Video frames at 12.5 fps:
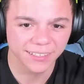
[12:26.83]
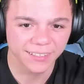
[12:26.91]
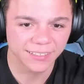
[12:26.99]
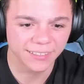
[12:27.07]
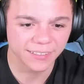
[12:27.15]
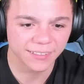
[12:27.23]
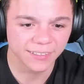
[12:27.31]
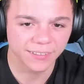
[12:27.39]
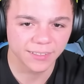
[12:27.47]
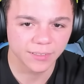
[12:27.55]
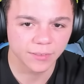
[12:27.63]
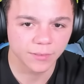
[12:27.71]

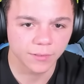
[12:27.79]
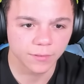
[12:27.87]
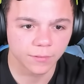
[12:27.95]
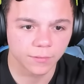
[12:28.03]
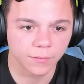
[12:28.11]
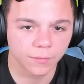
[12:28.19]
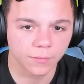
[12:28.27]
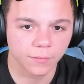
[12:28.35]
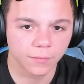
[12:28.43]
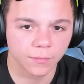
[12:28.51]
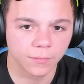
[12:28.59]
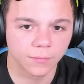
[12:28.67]

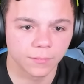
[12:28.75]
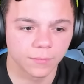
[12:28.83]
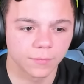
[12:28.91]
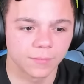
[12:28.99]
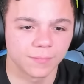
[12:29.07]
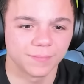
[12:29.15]
[no speech]